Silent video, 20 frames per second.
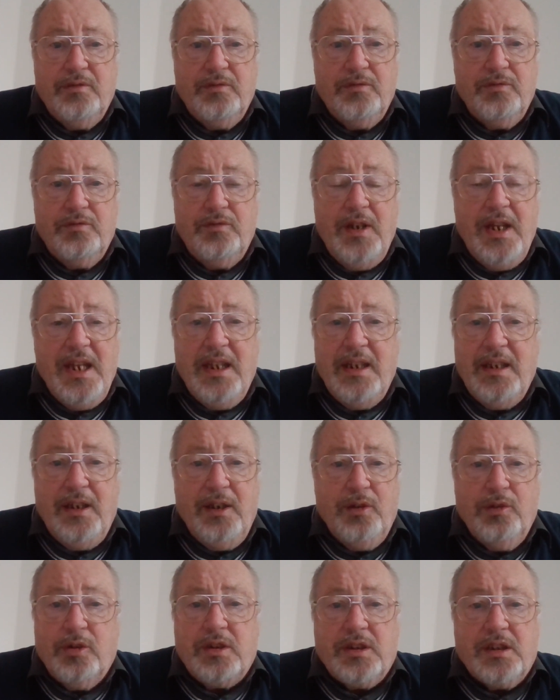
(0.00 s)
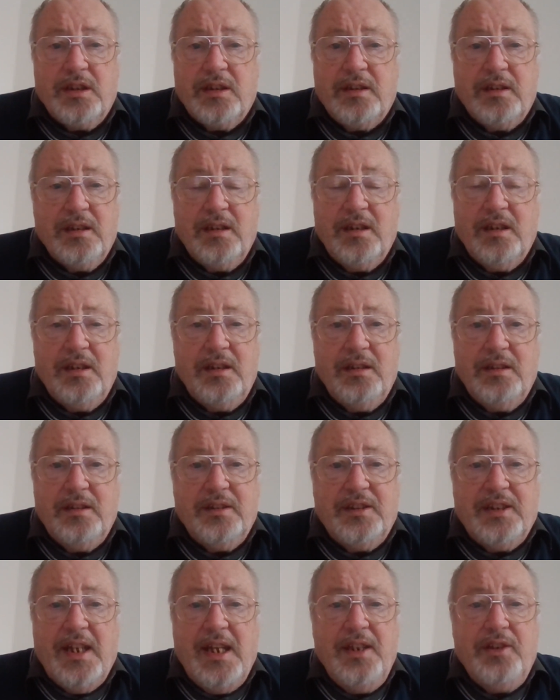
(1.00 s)
rarely looked
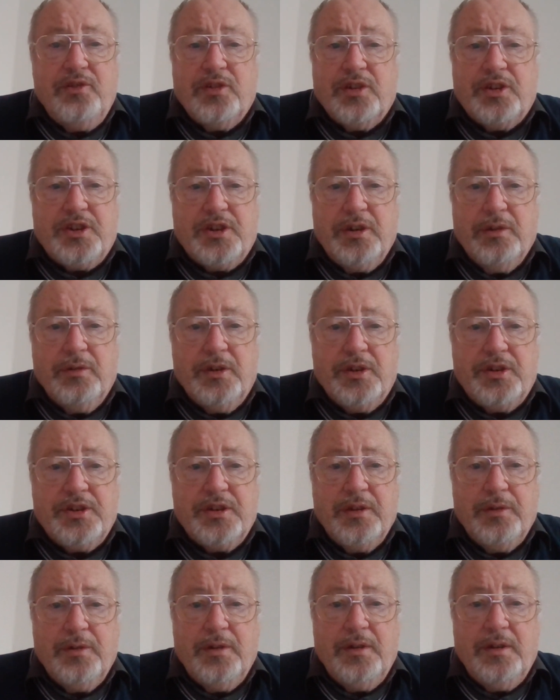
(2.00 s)
dangerous to us.